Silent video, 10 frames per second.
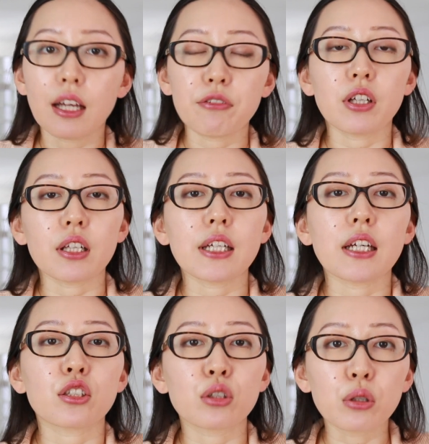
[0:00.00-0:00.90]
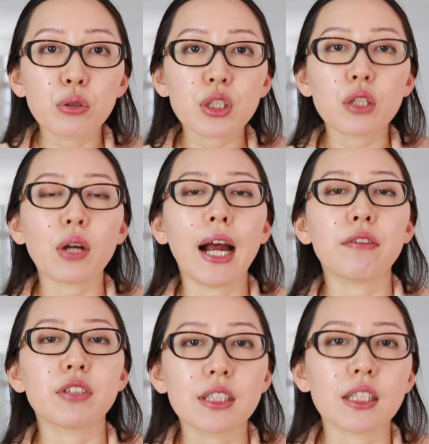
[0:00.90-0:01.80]
definitely a solution. You
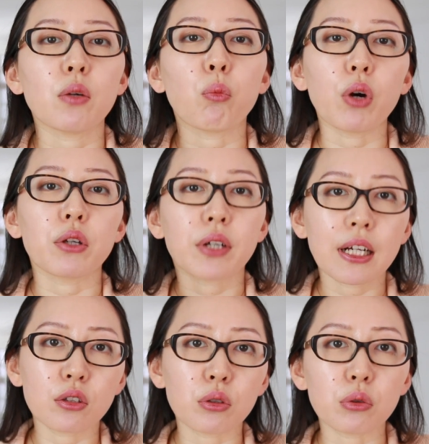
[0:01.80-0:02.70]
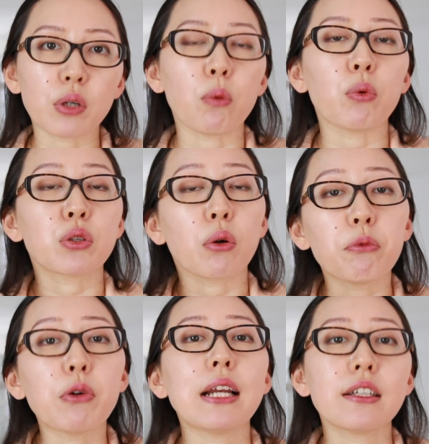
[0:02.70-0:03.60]
have to see what you can do and what
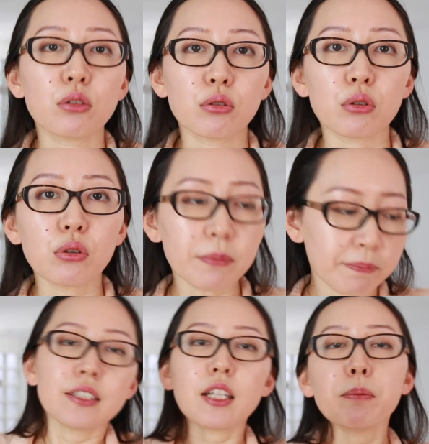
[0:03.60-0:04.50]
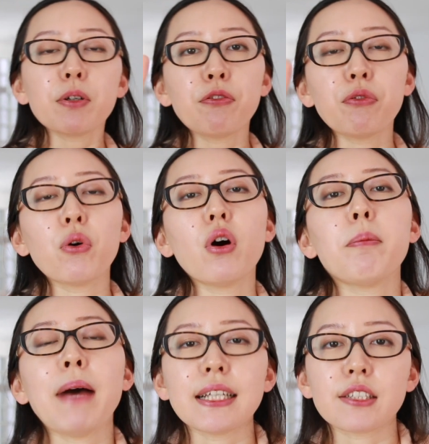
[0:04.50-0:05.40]
you're willing to do. Number
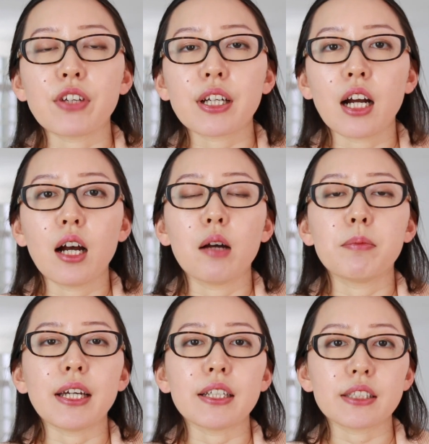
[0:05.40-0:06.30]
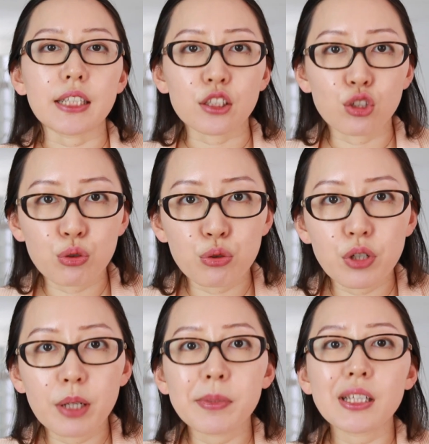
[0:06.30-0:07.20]
four, passive income is
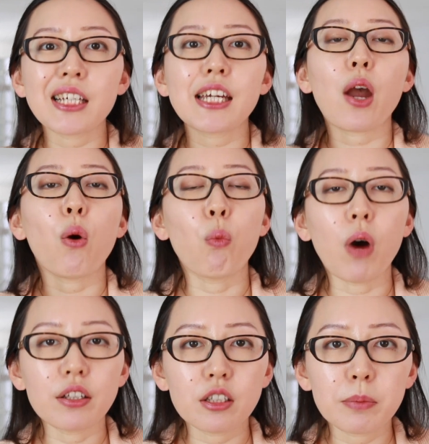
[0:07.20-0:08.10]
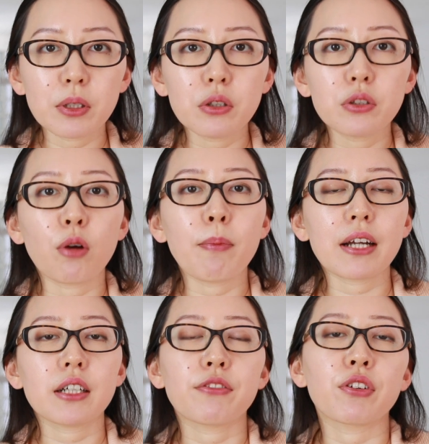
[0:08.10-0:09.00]
extremely vulnerable, no
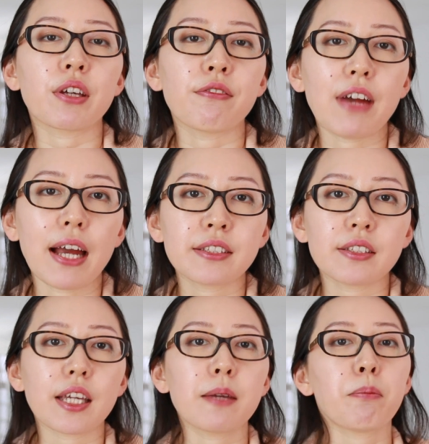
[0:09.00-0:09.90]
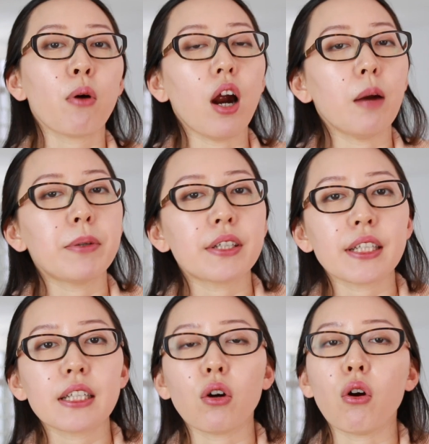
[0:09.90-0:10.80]
matter if you invest in
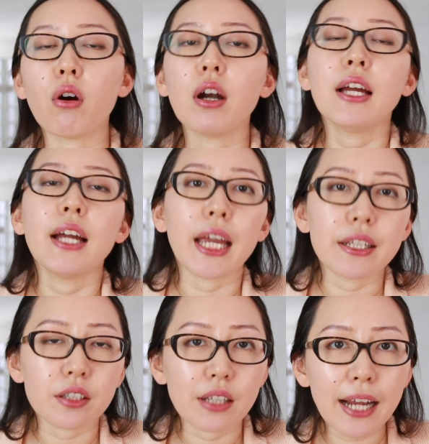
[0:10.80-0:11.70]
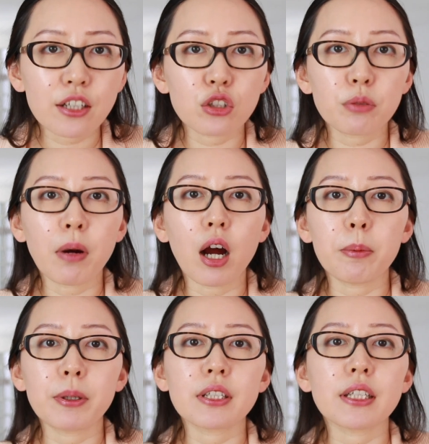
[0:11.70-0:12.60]
property or intellectual
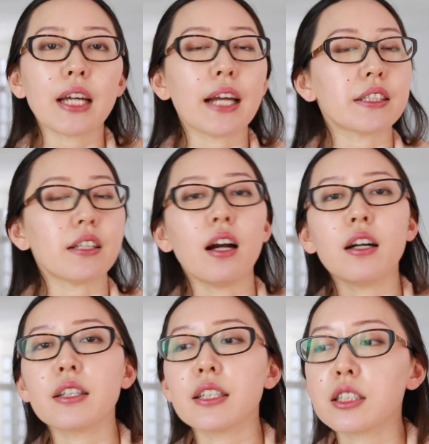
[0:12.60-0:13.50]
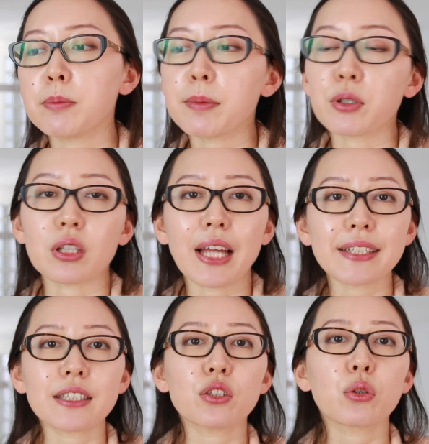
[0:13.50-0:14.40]
property as an artist, maybe you
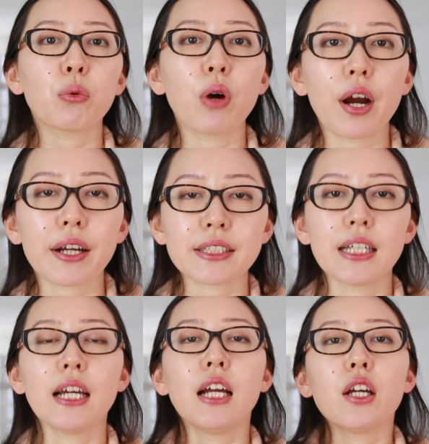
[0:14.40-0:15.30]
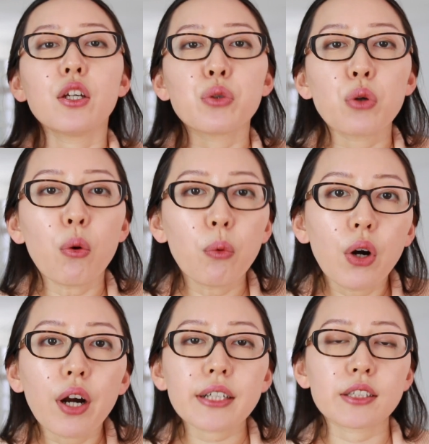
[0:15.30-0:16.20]
license your works. Your
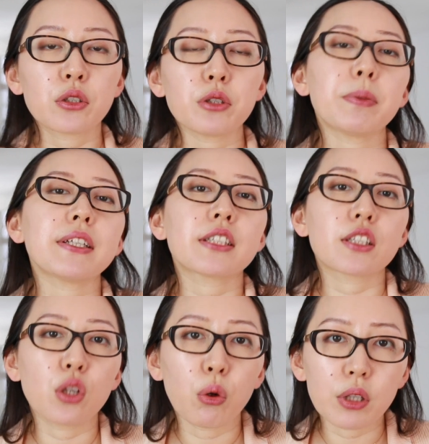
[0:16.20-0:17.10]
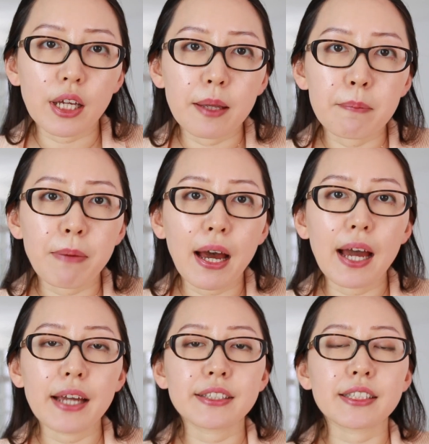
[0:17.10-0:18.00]
works could be stolen
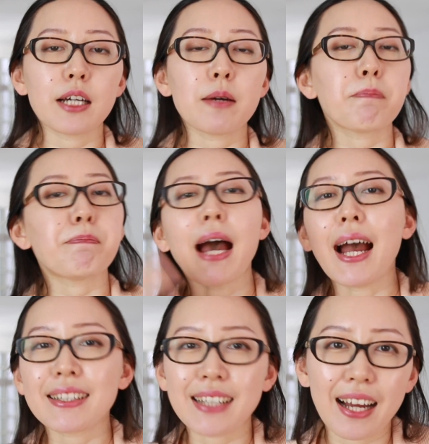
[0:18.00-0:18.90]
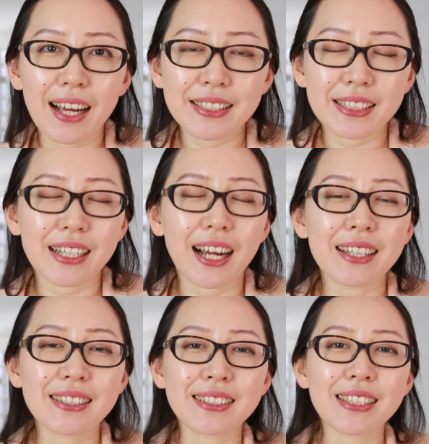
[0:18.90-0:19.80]
by some bad guys on the
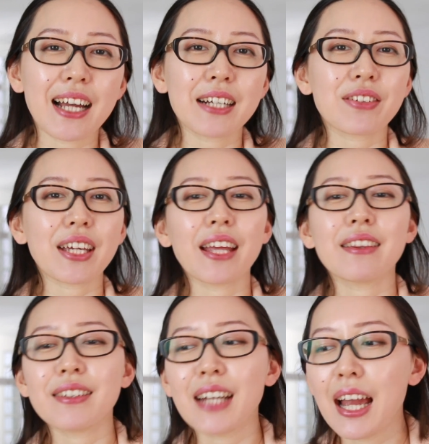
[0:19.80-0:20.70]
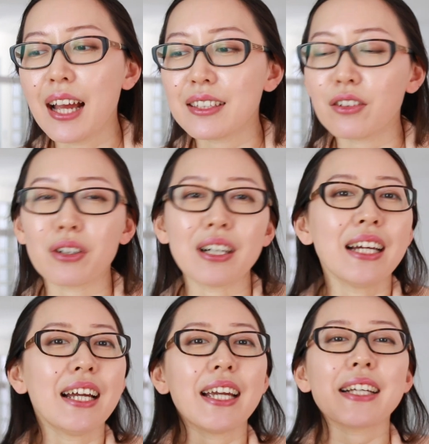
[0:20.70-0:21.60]
other side of the internet, or
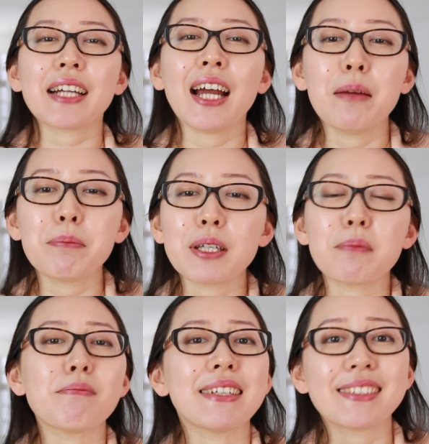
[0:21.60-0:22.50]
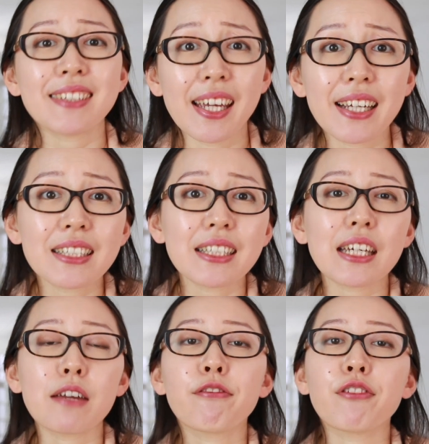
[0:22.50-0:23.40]
it can be
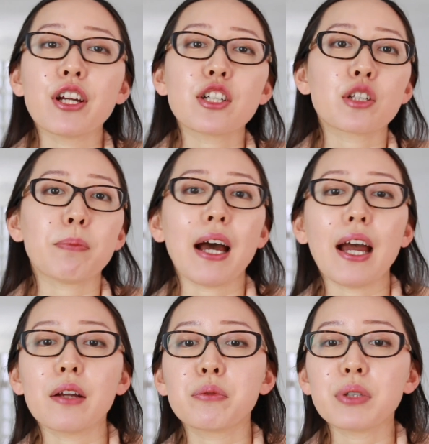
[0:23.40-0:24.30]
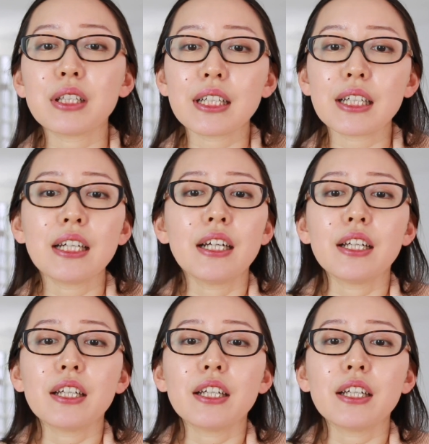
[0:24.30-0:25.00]
mistakenly infringed by really,